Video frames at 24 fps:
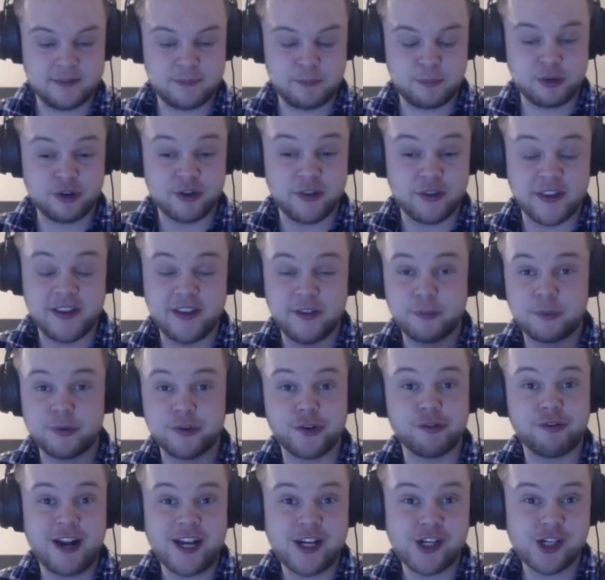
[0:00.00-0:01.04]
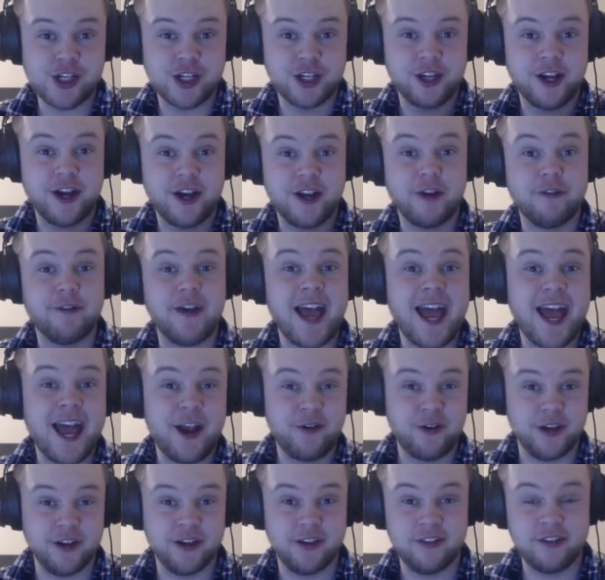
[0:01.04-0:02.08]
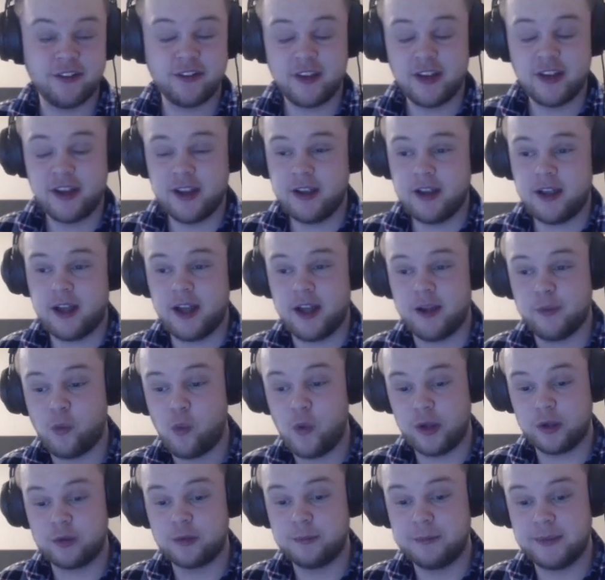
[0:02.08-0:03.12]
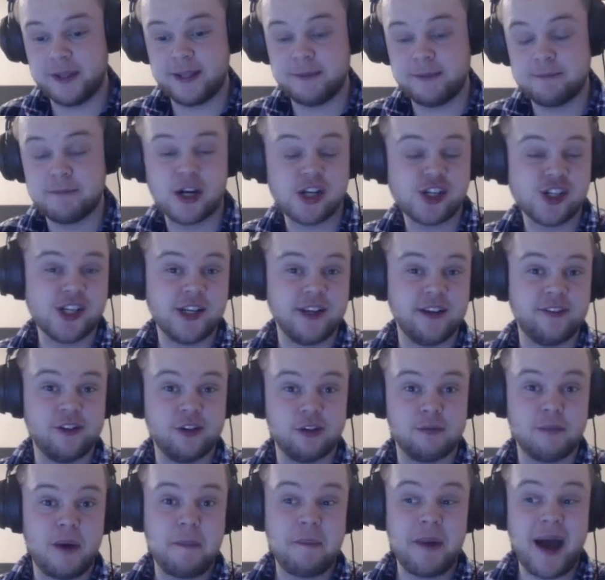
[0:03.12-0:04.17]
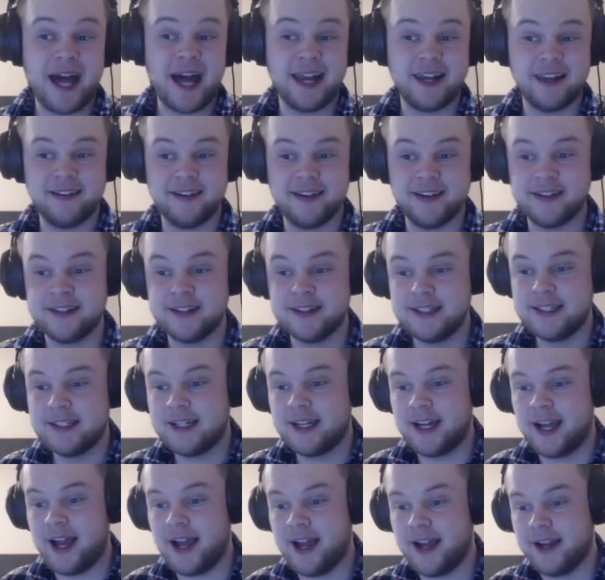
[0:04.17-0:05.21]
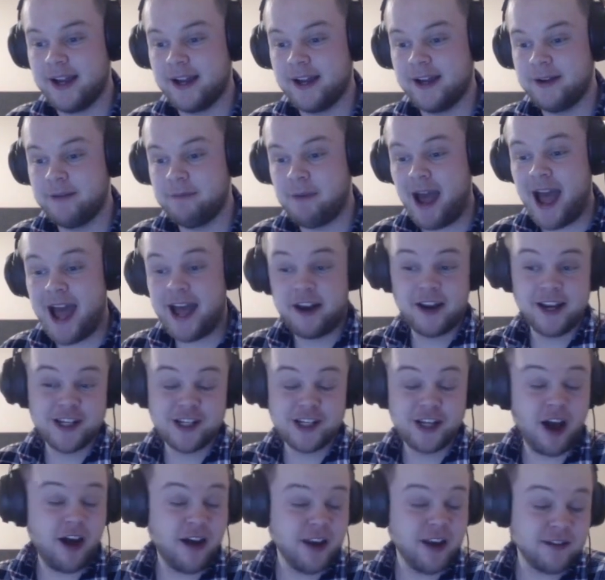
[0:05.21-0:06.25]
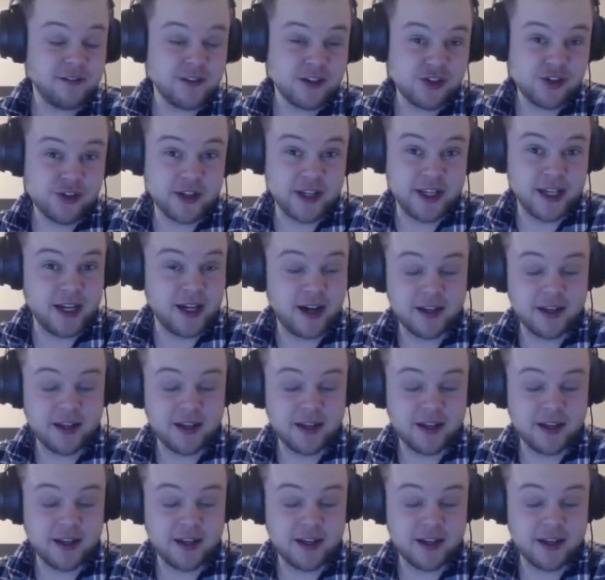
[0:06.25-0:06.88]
these progression kind of areas will be much easier on my paladin, and I kind of enjoy it.